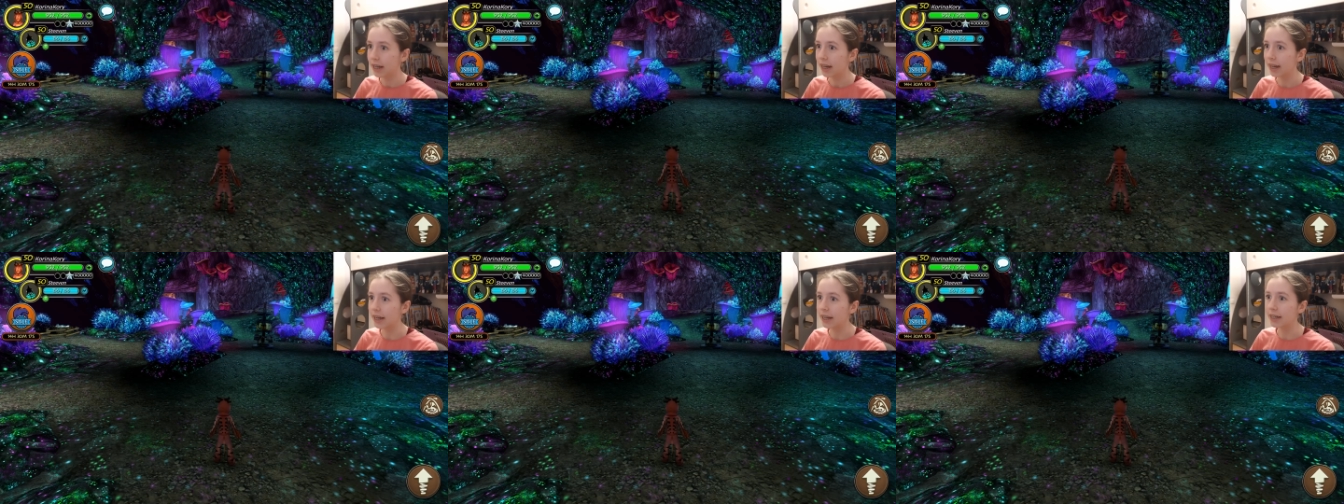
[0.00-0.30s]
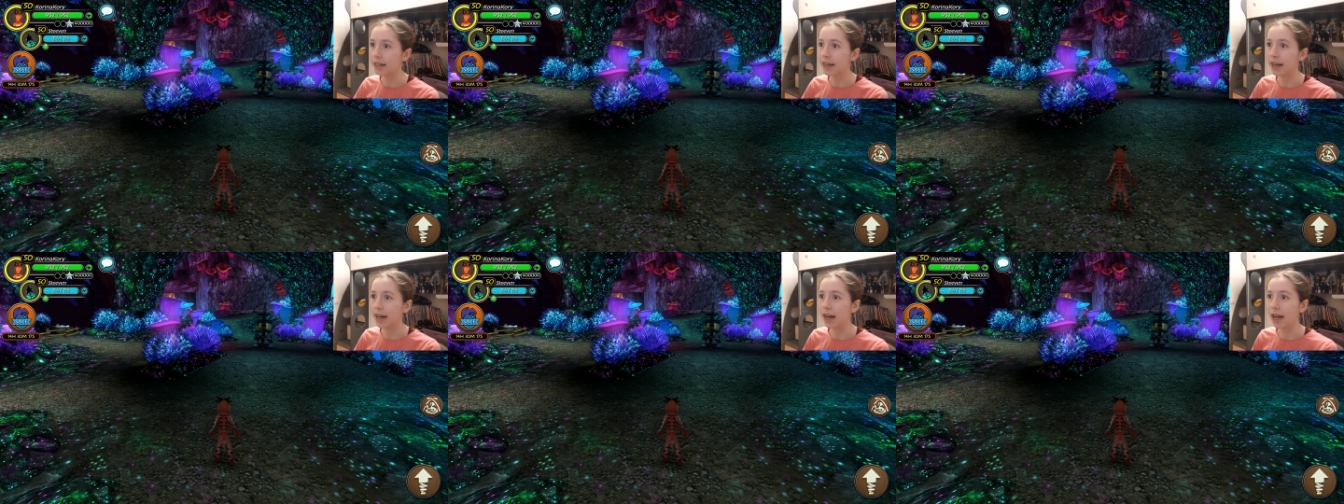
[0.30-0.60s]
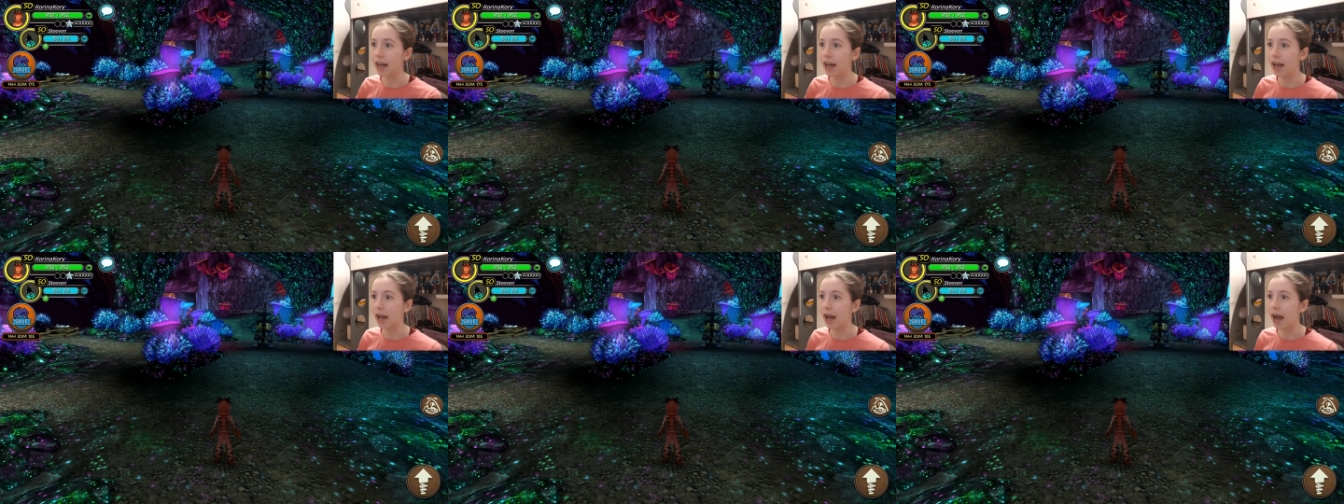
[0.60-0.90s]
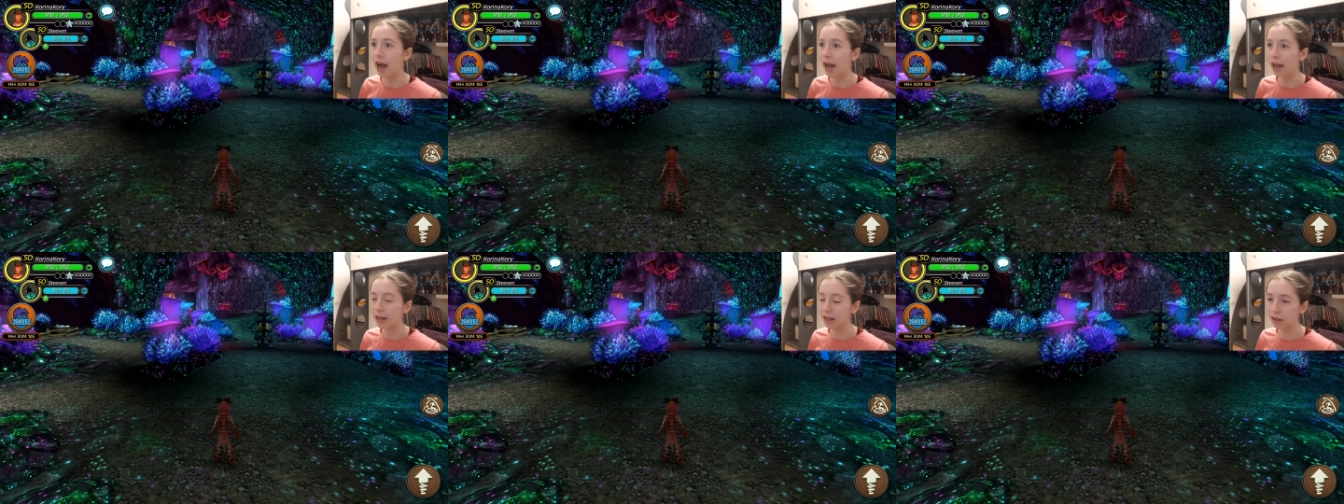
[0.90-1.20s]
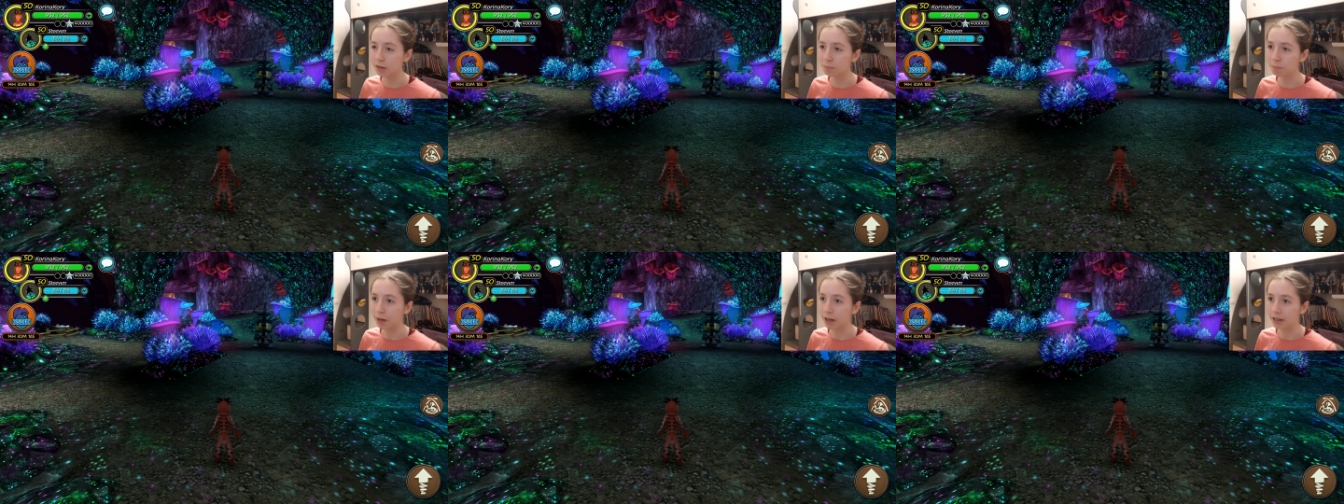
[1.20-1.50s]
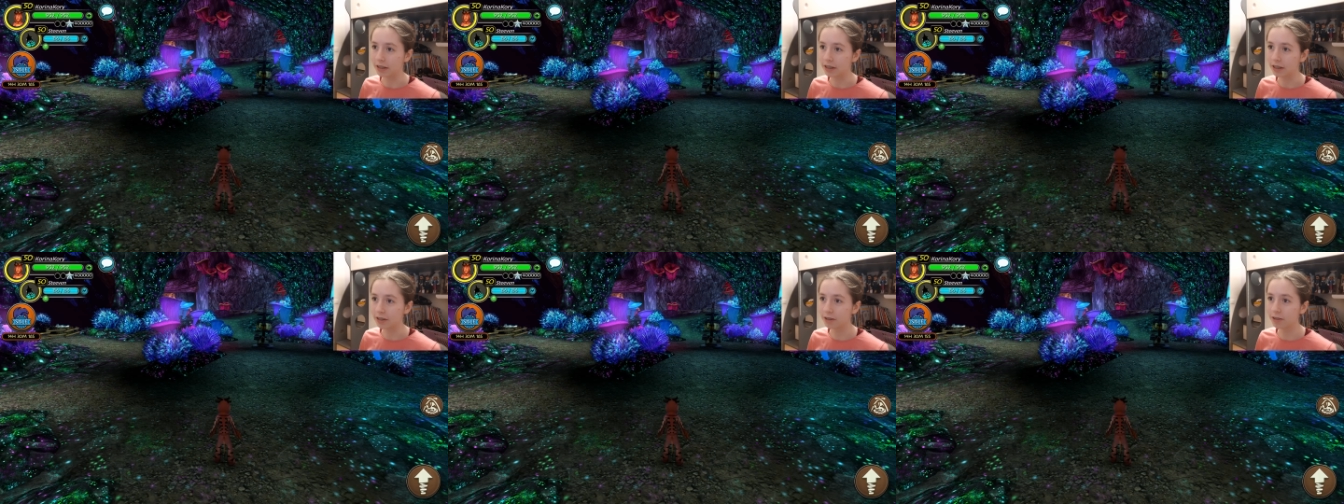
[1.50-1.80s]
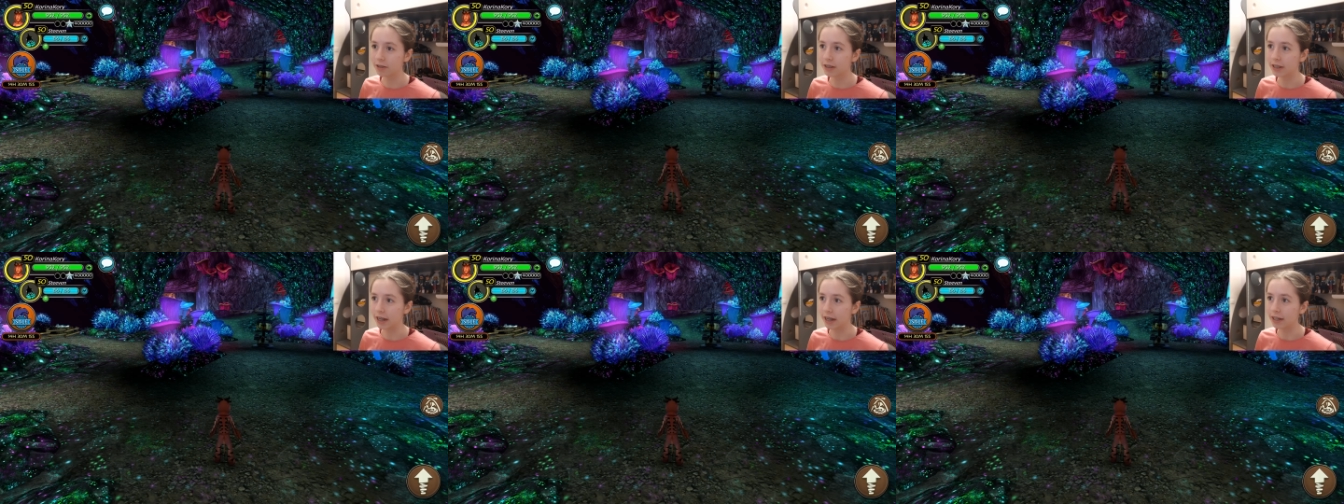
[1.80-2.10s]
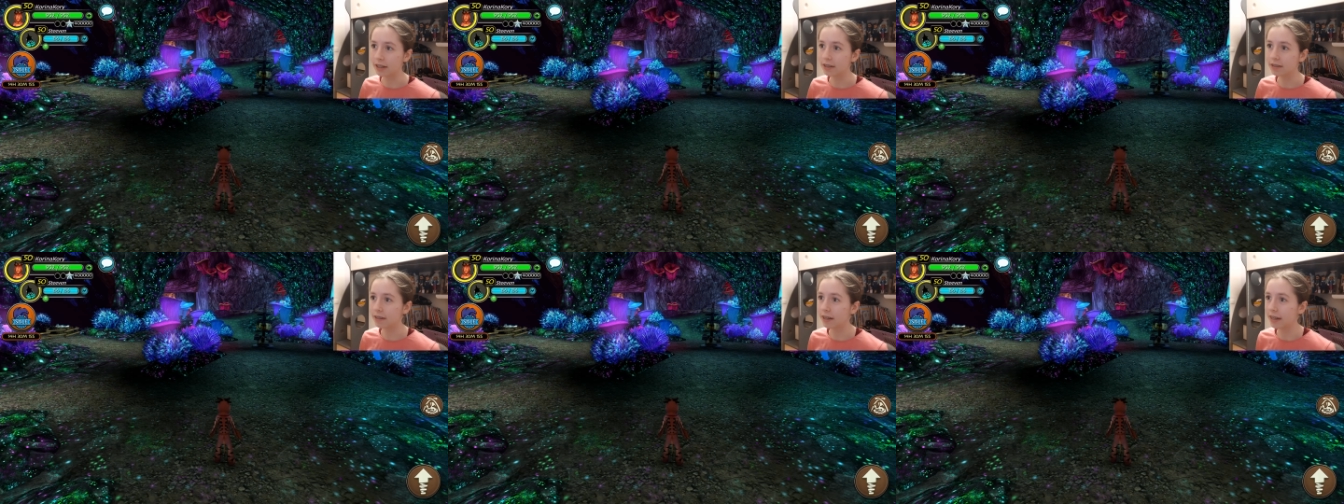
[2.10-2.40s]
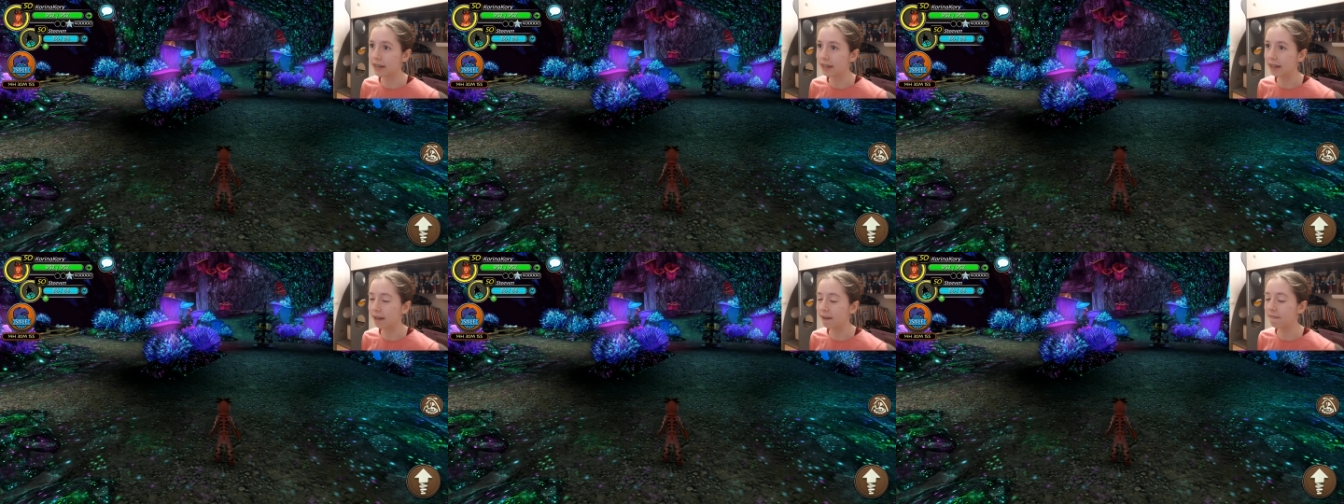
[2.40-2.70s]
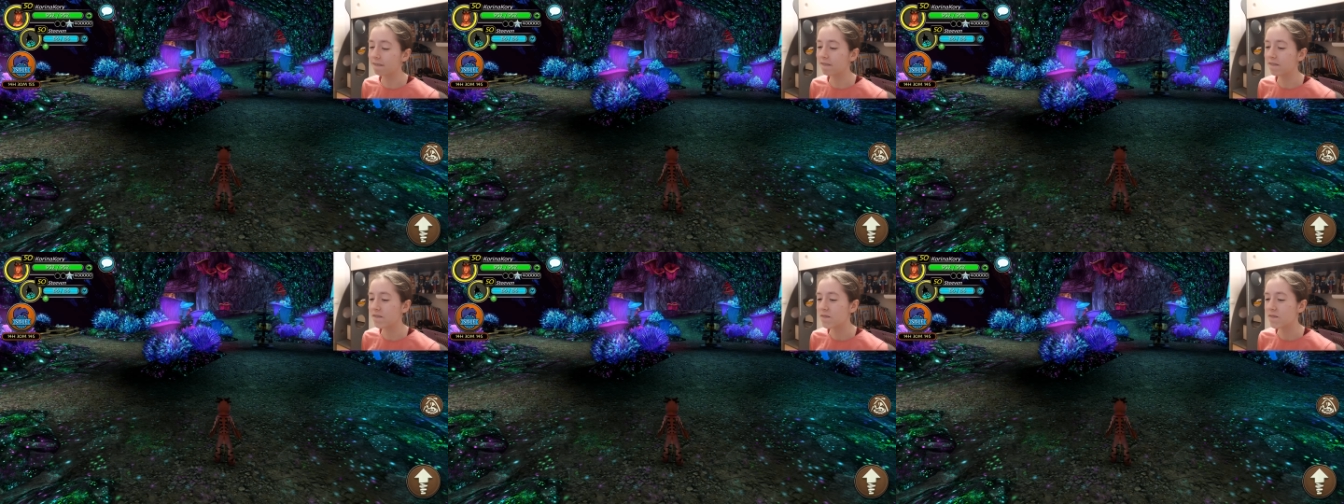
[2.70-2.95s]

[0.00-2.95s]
And I expected to get like